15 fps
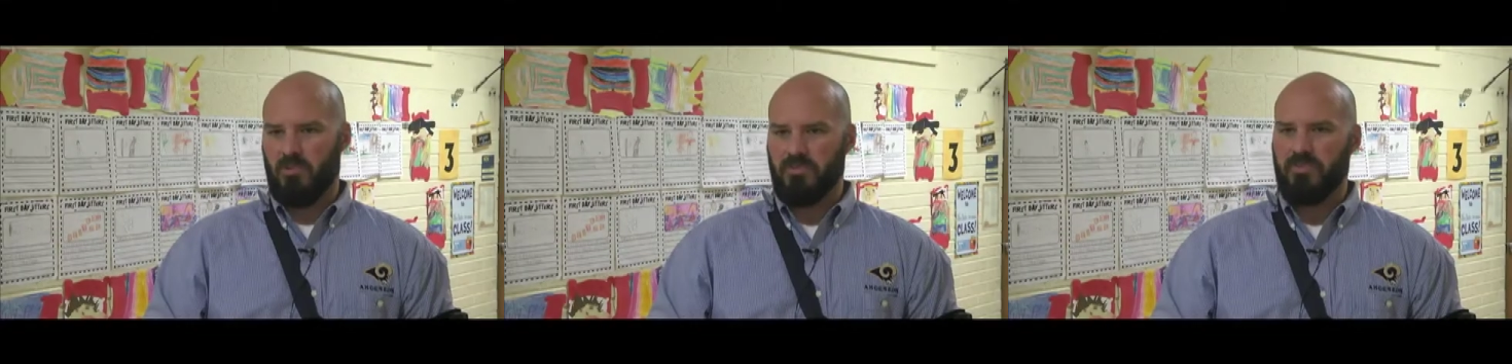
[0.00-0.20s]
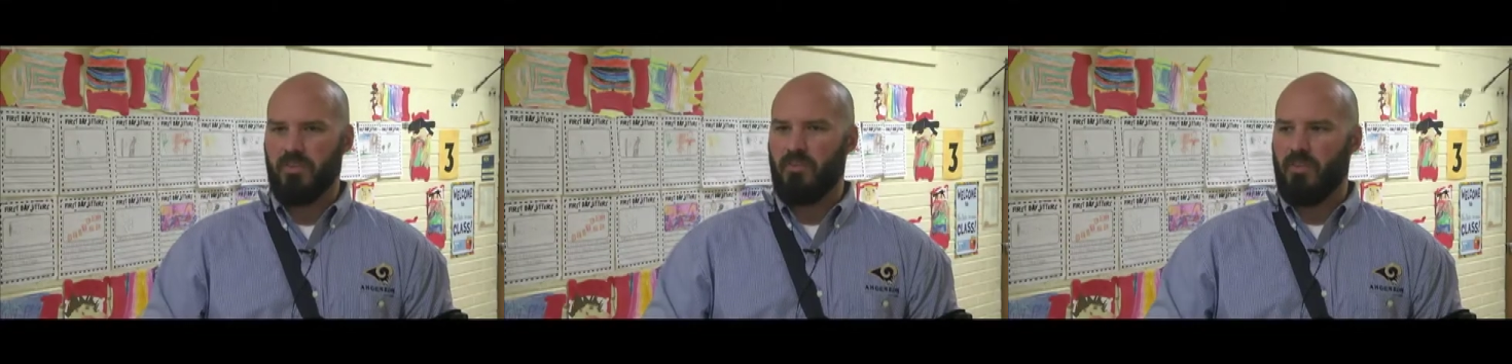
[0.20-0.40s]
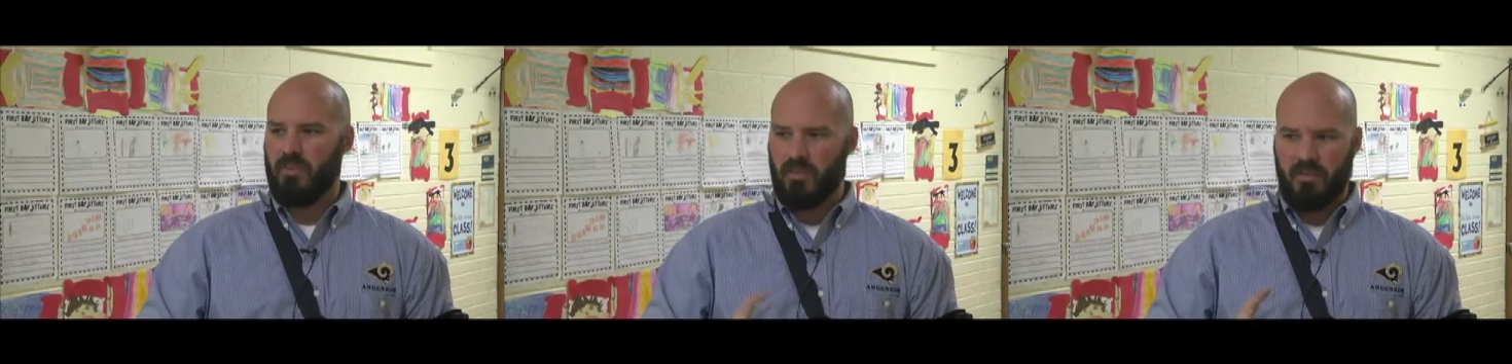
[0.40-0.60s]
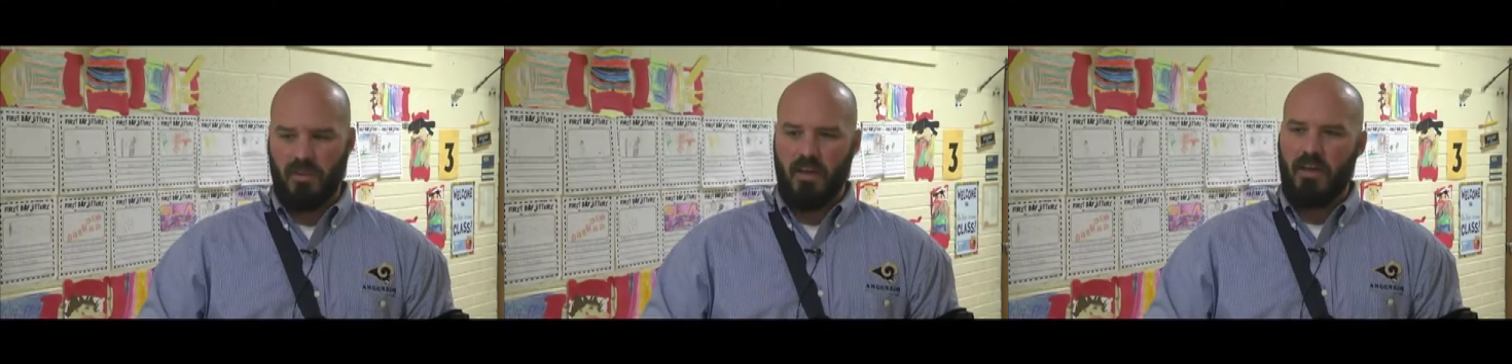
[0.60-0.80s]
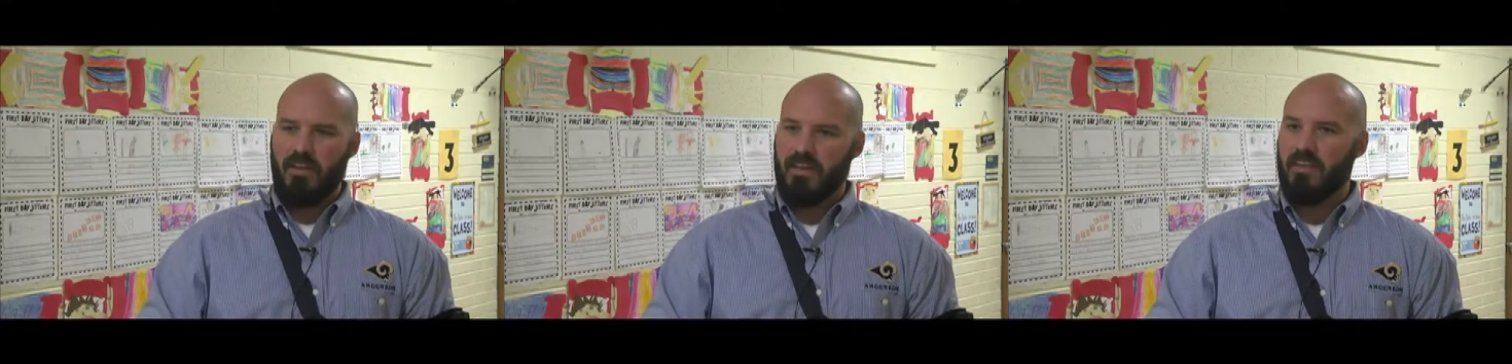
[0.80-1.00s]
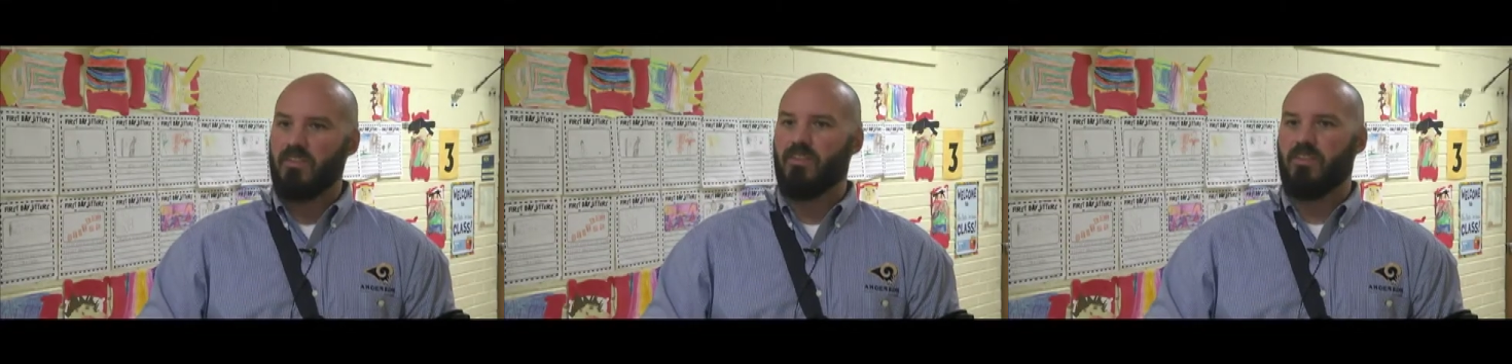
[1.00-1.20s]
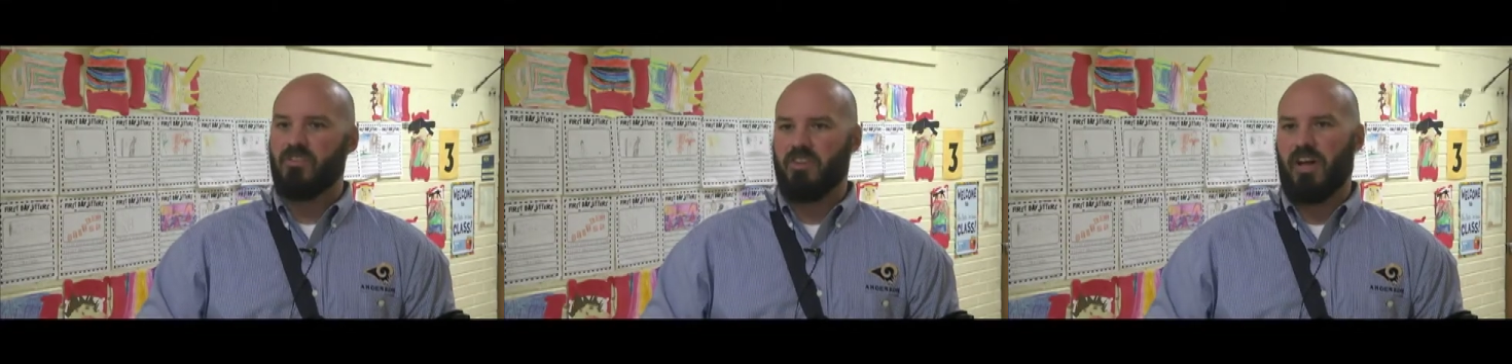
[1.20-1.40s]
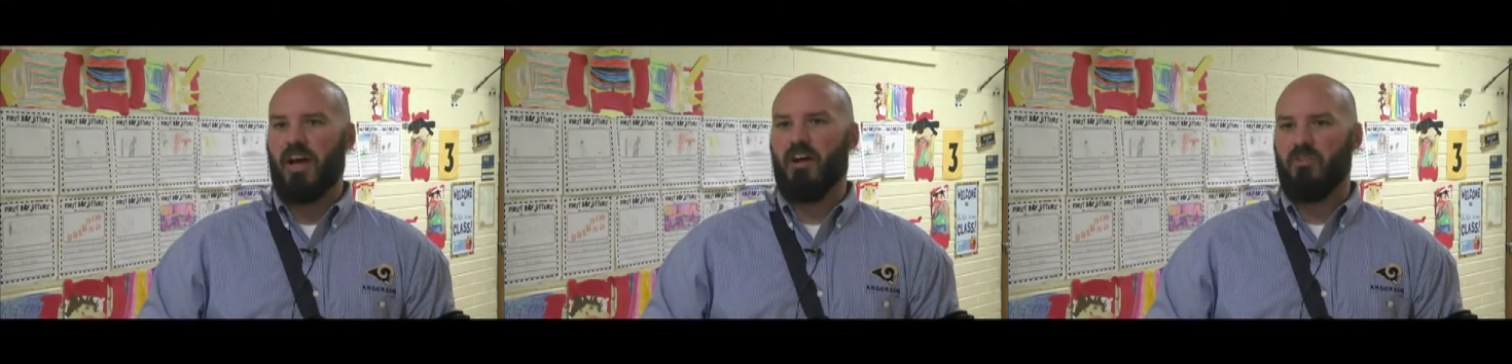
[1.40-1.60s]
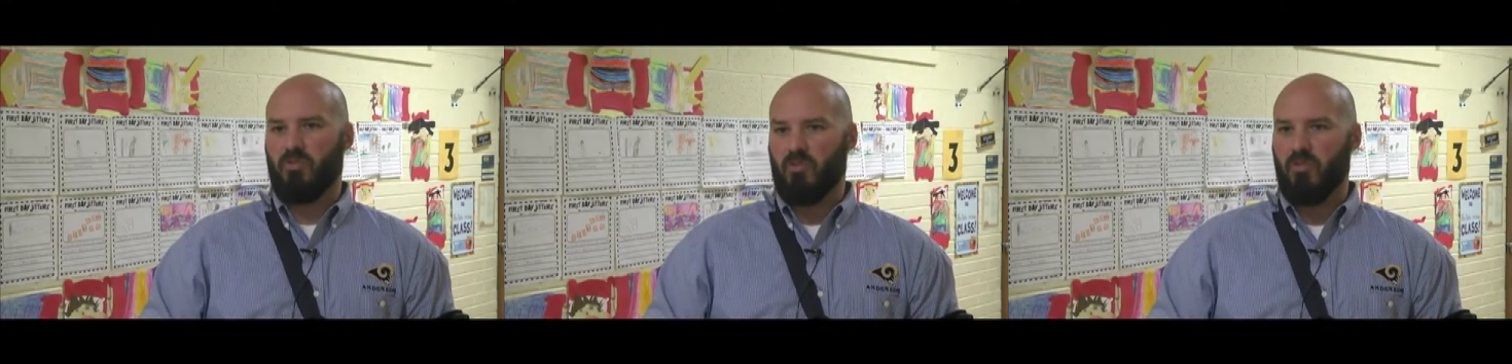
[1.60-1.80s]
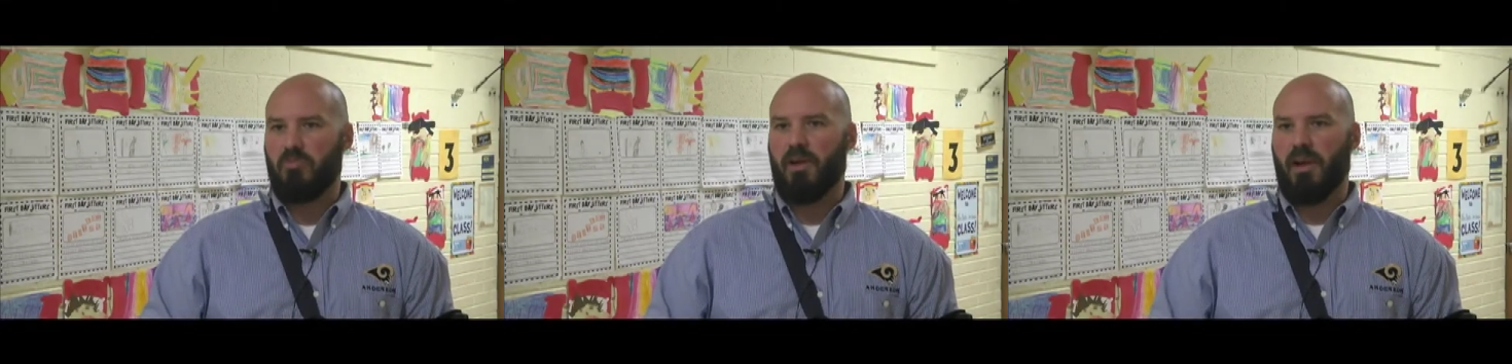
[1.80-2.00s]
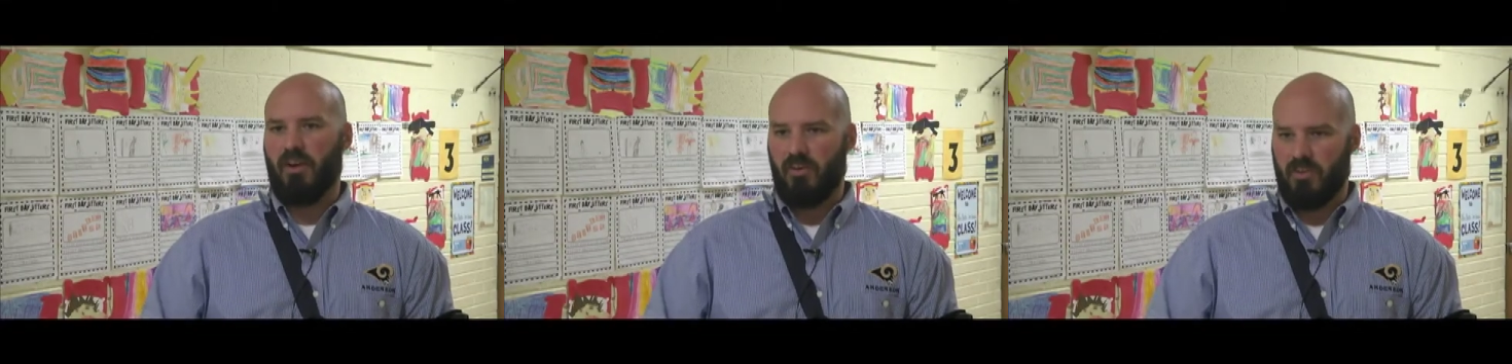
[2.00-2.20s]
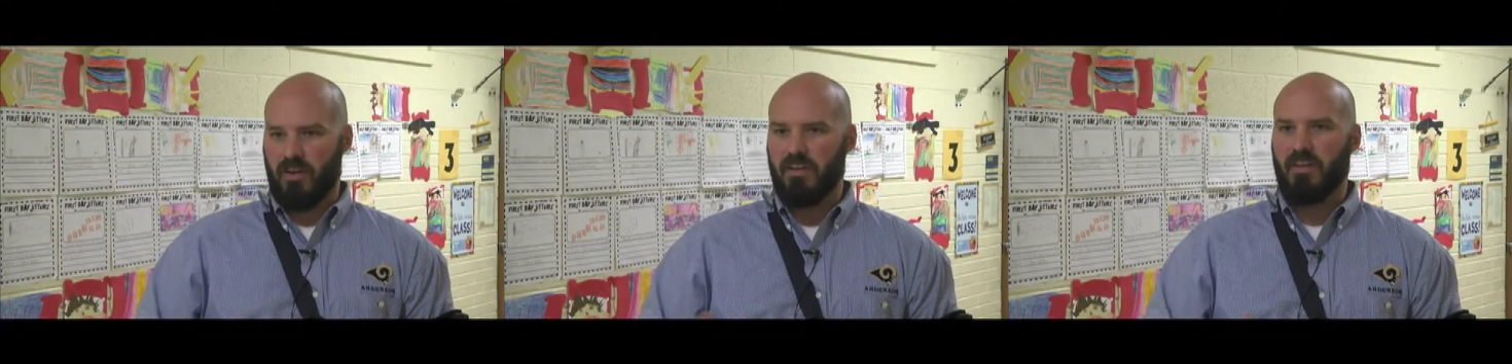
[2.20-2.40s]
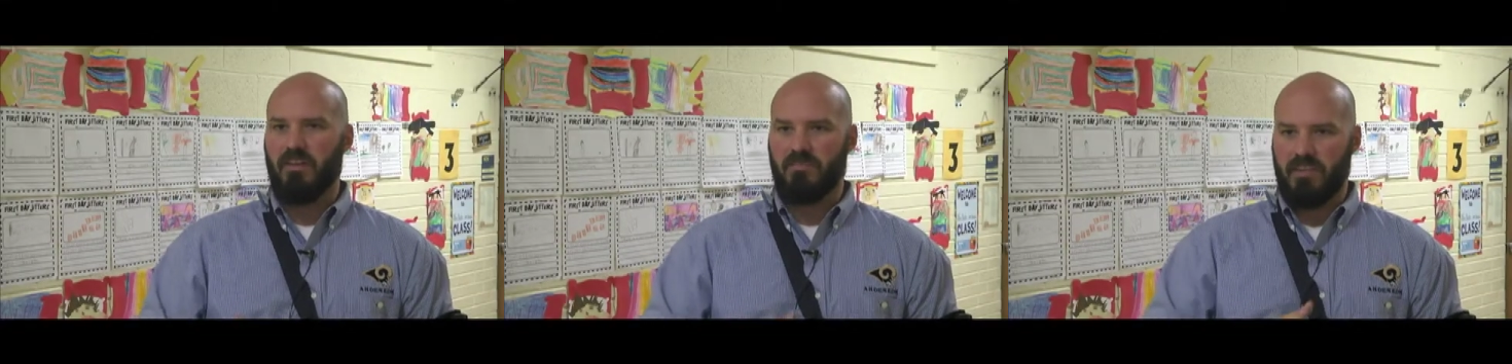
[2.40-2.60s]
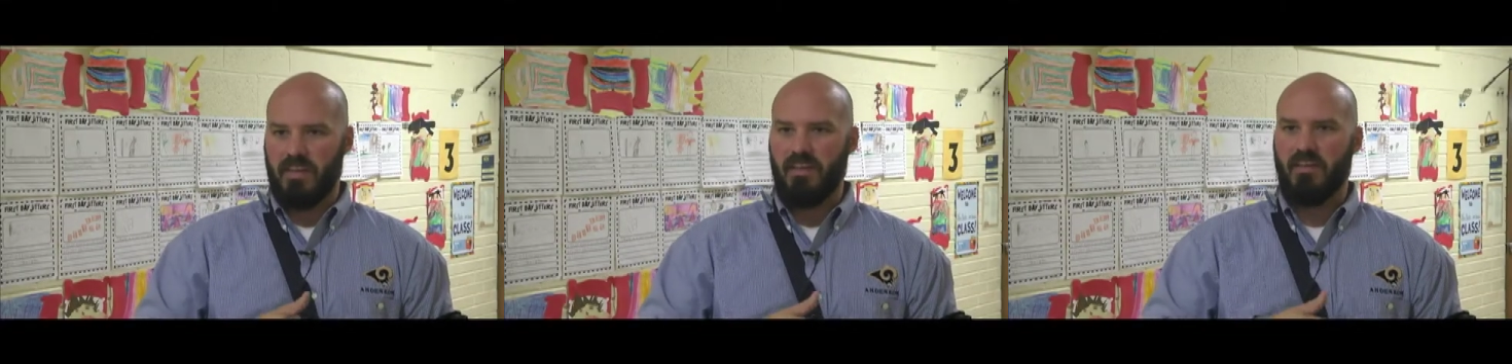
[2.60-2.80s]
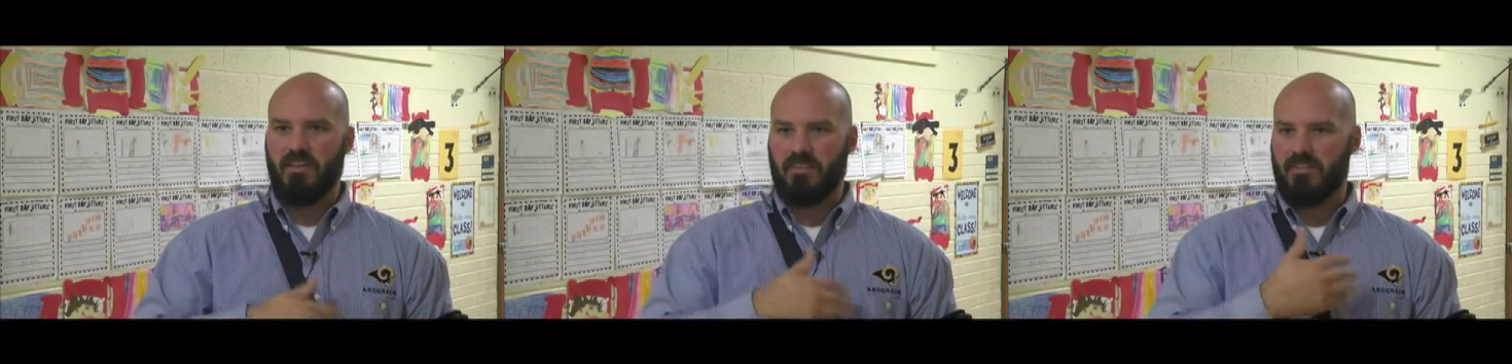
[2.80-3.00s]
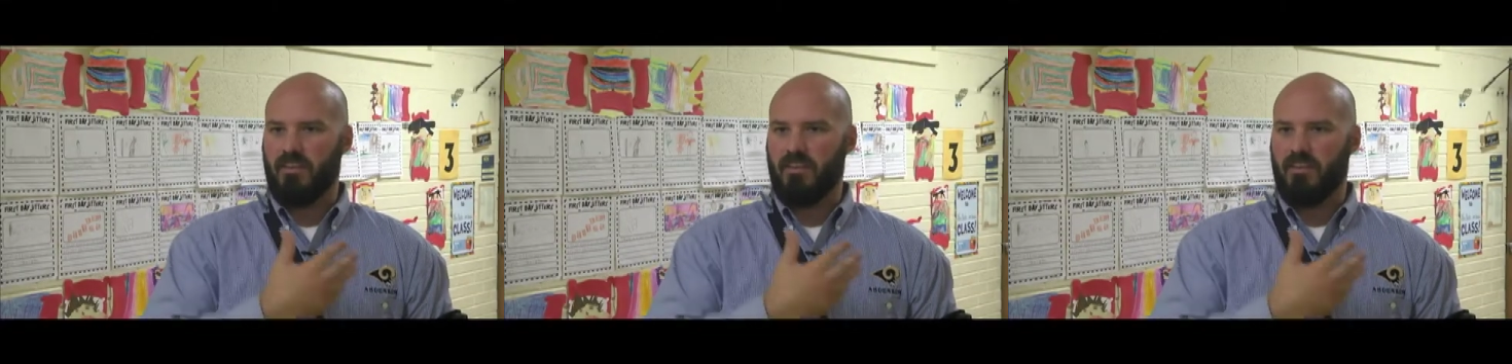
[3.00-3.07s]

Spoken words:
so that neither the child nor the parent are inconvenienced.